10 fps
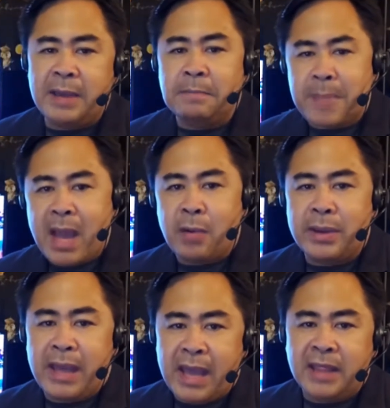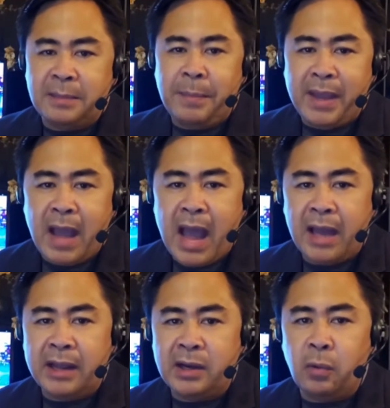Maui, and the Big
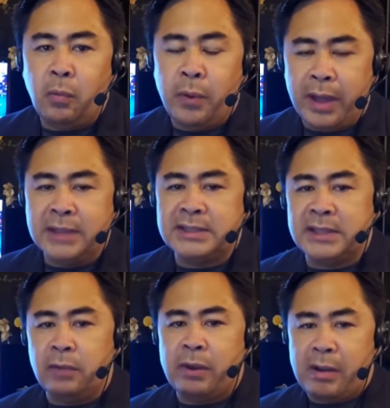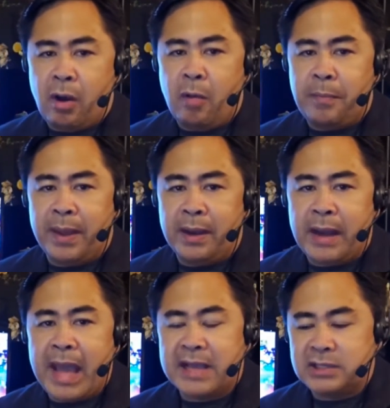Island will still reopen
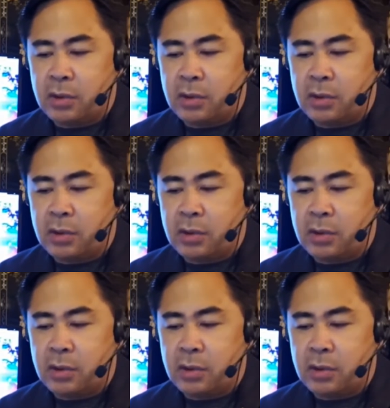as